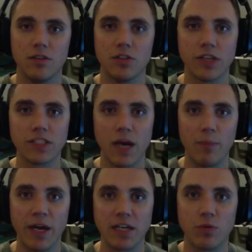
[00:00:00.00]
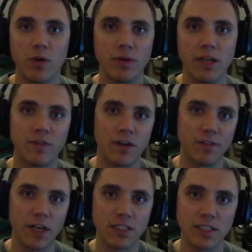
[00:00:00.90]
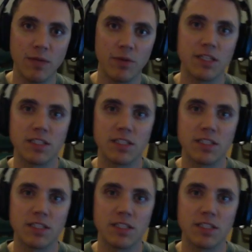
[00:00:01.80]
So let's hop back to where we left off last time and get